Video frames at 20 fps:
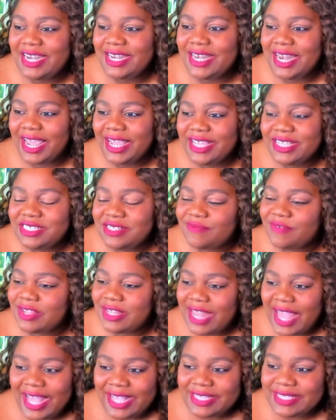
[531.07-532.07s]
nice
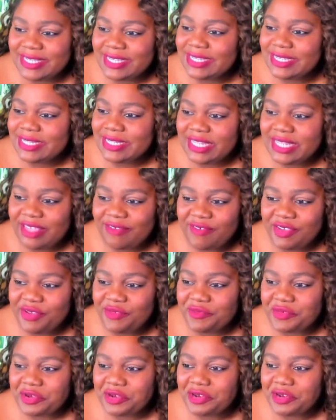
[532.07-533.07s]
relaxing
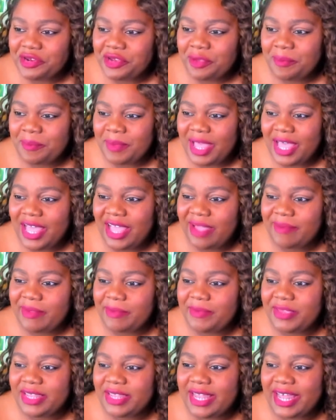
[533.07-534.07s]
living room. I
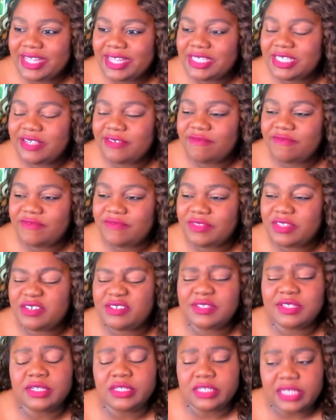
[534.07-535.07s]
put
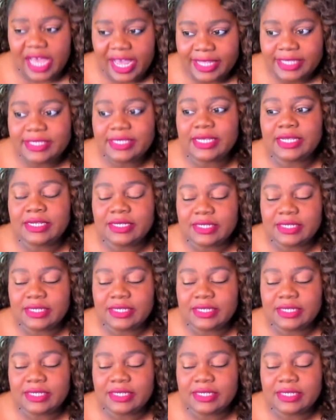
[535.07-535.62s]
there's lots and